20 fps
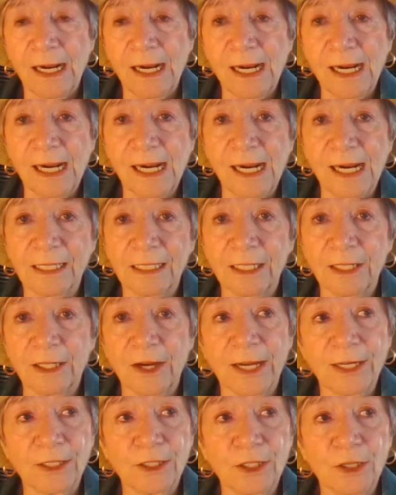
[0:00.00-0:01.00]
Uh, you
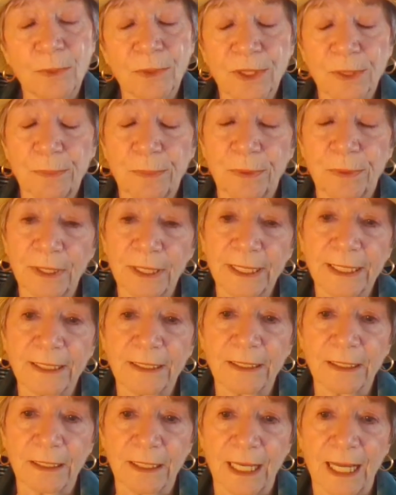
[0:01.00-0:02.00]
know, I don't know what the
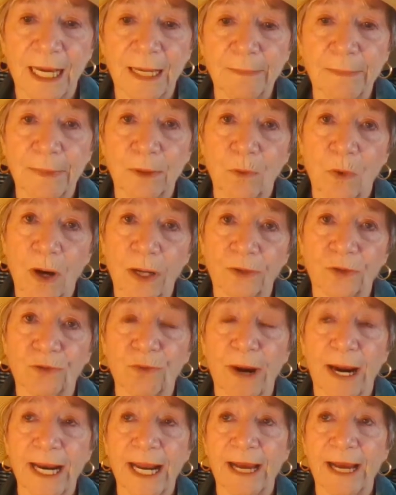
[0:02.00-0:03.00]
political climate
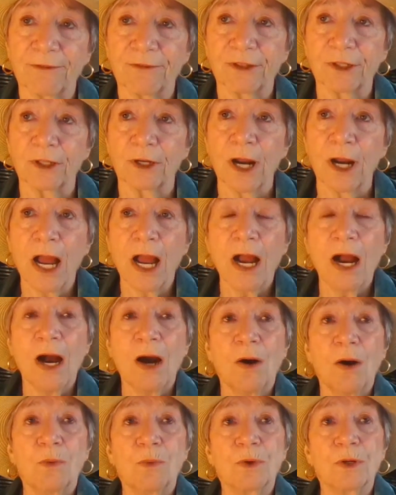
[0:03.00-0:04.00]
was right after
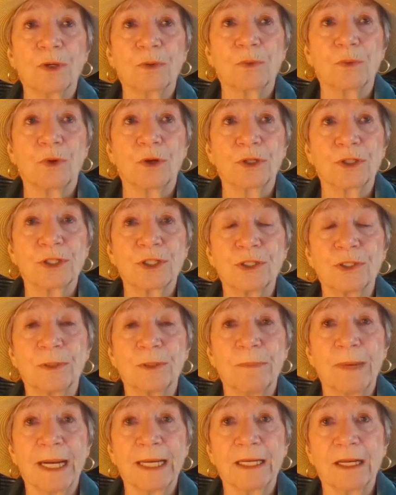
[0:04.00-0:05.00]
World War II. It
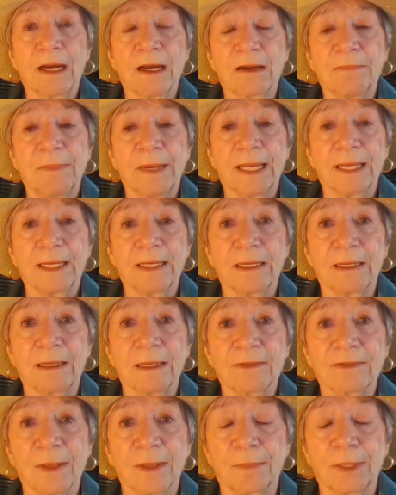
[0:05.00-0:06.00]
might not have been
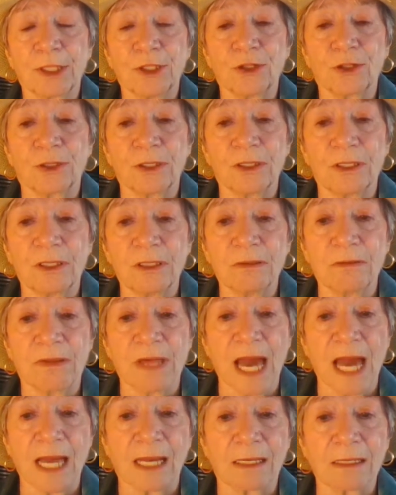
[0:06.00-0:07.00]
something you could
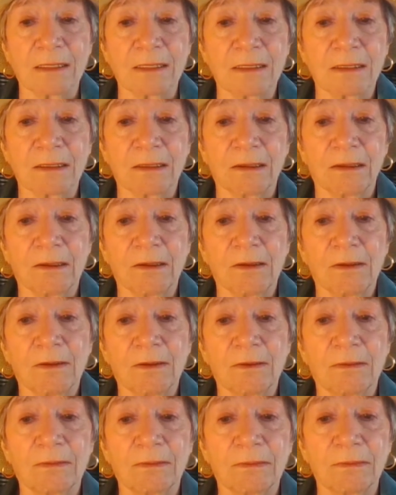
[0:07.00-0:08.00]
do then, right. you
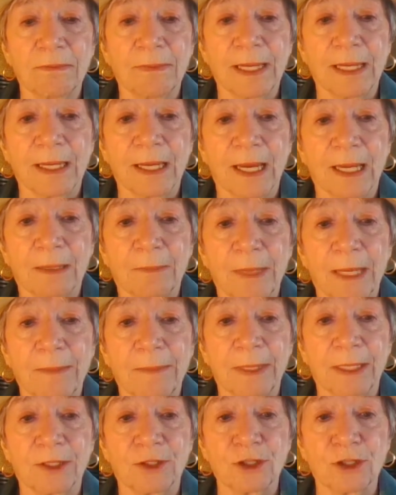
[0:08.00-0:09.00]
know, and
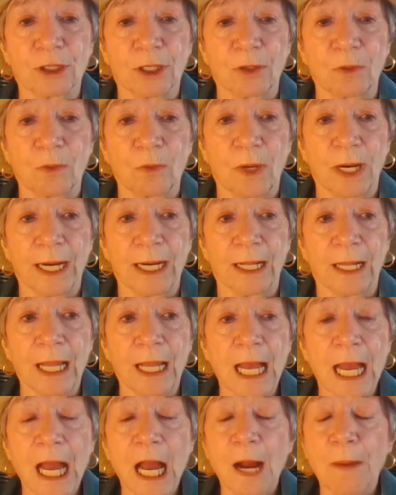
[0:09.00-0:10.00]
maybe it took a while.
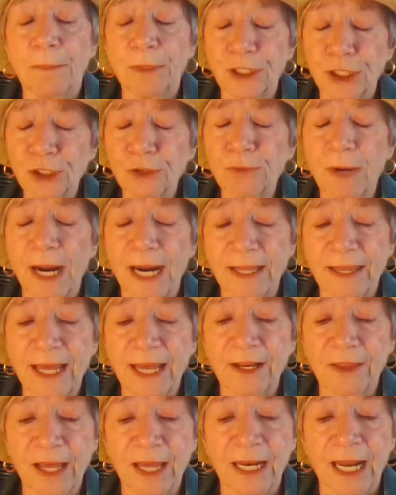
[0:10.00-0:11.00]
But you're right.
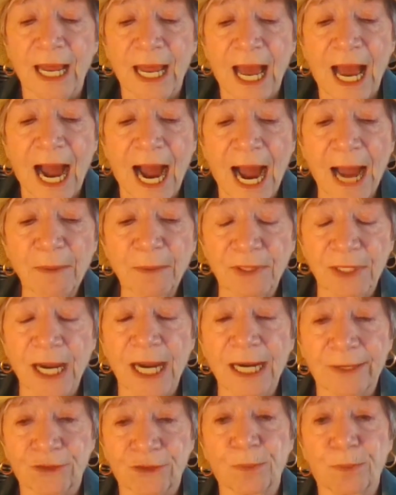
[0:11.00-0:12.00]
That that I was
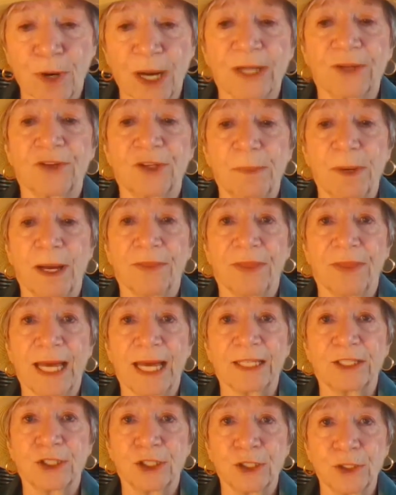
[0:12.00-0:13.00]
kind of surprised about
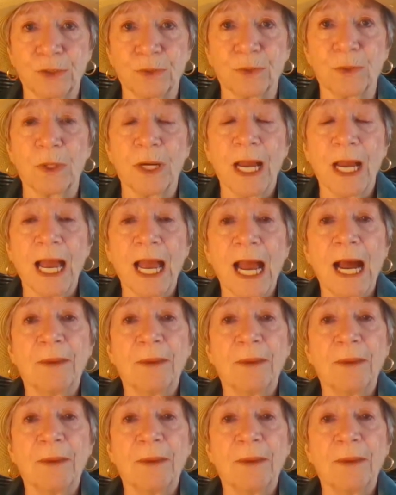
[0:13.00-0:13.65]
that too. And